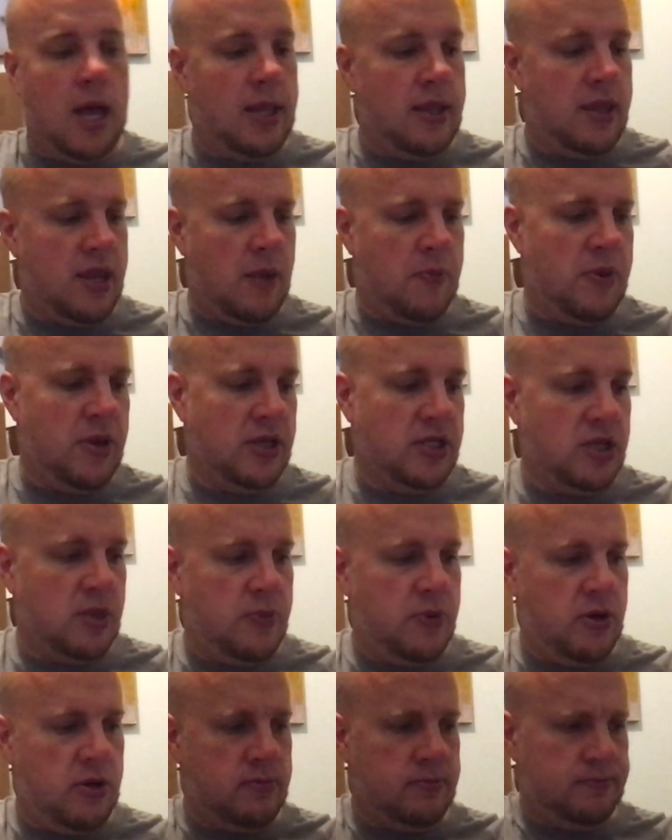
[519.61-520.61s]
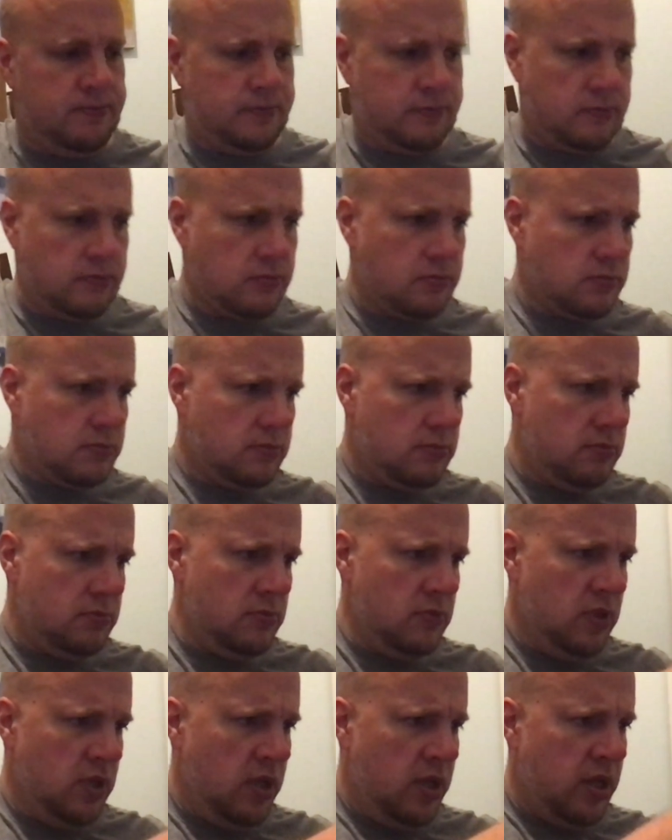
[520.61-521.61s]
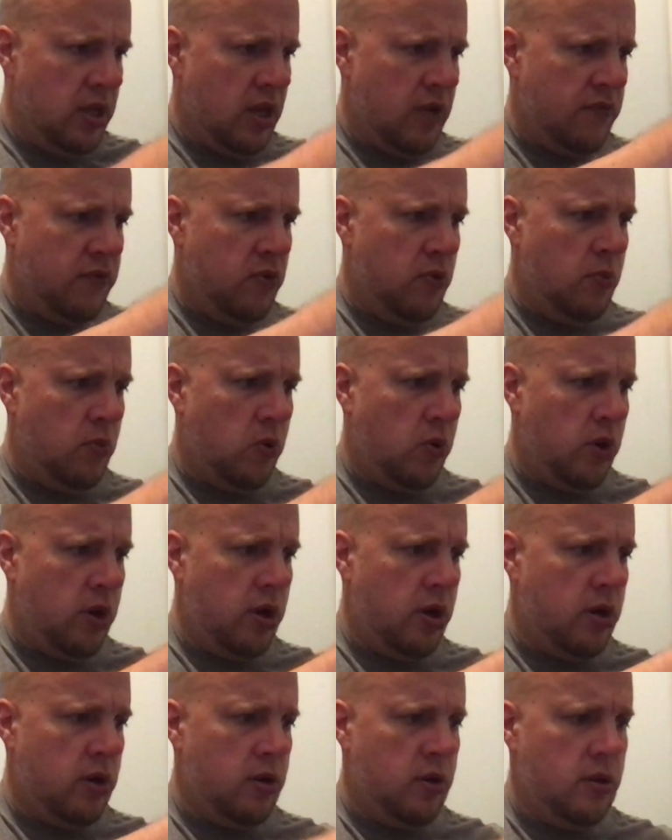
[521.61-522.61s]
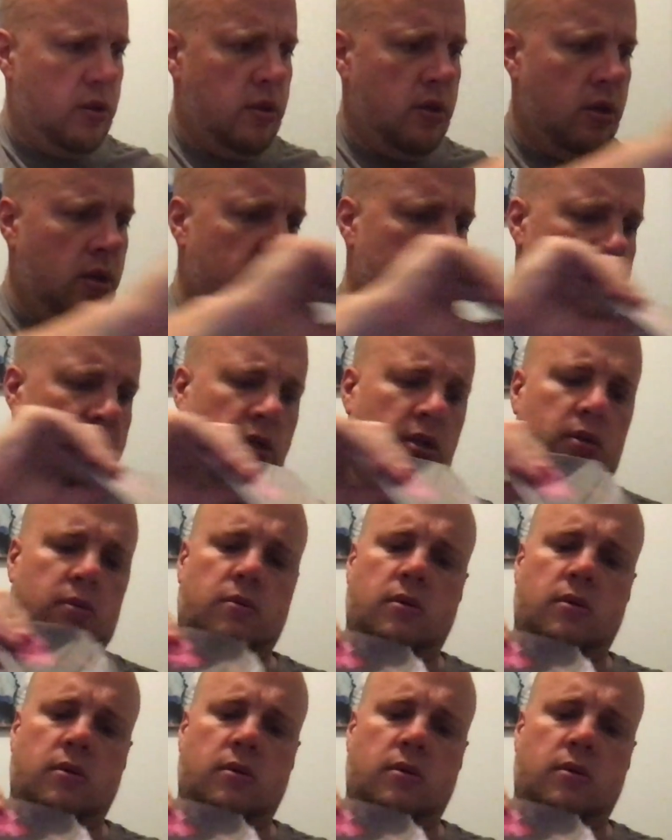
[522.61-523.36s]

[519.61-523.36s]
that I picked up here. Got a few more here. Let's see.